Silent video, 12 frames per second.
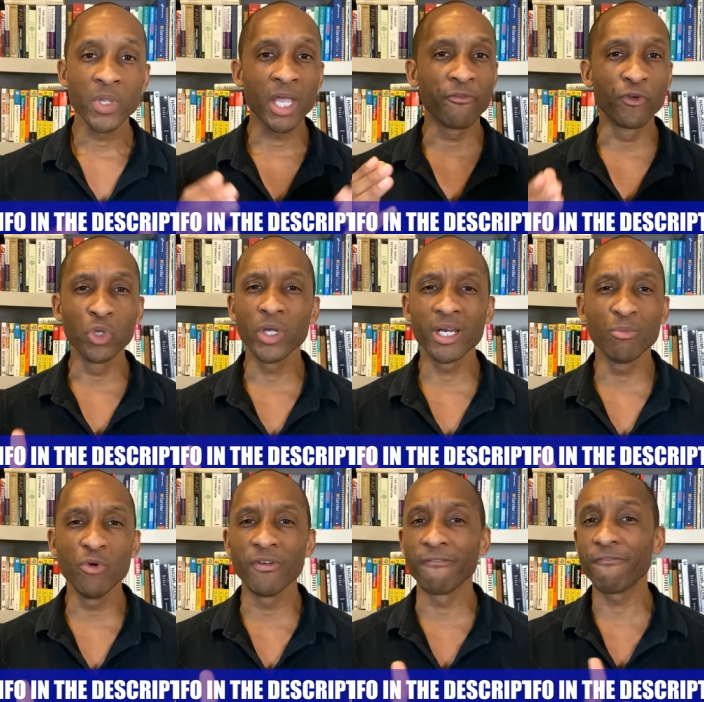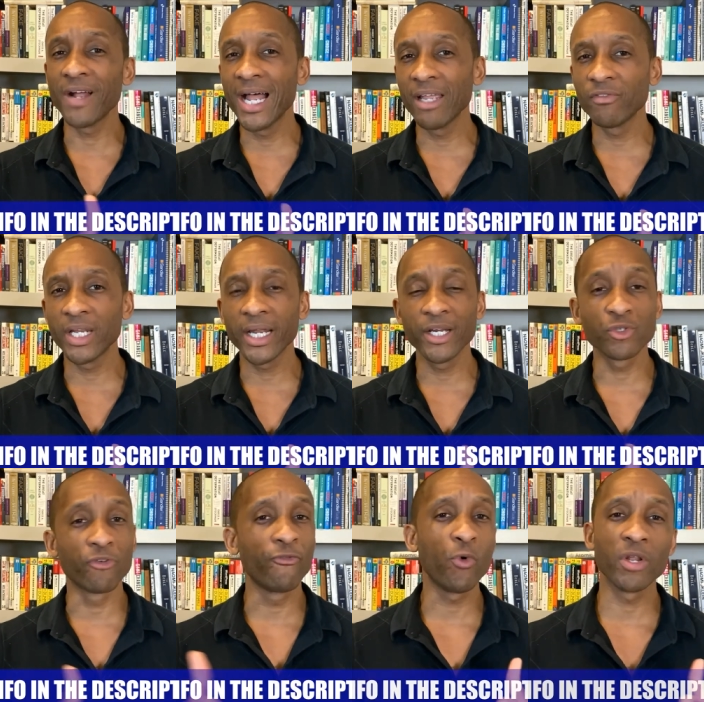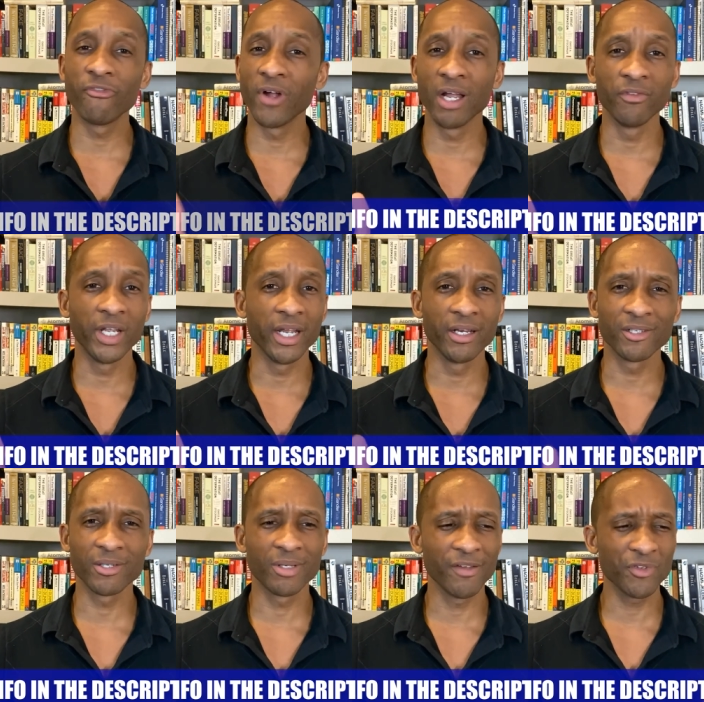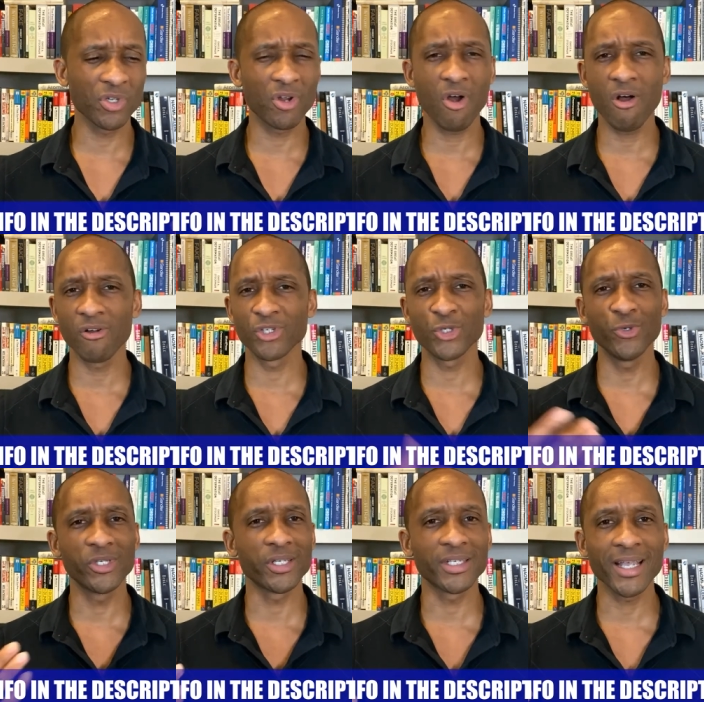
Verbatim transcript: If you're looking to move in five days or 45 days, give us a call, shoot us a